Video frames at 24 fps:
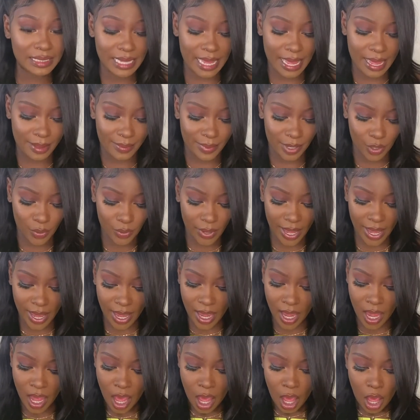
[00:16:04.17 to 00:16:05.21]
timing
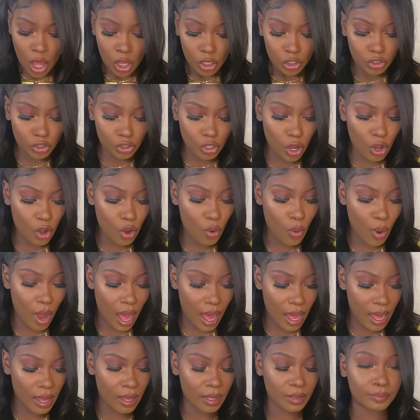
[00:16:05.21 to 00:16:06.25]
okay so
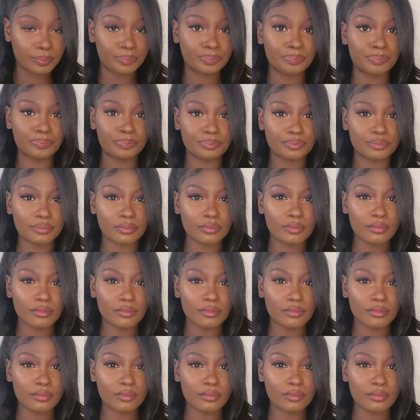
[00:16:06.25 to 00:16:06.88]
um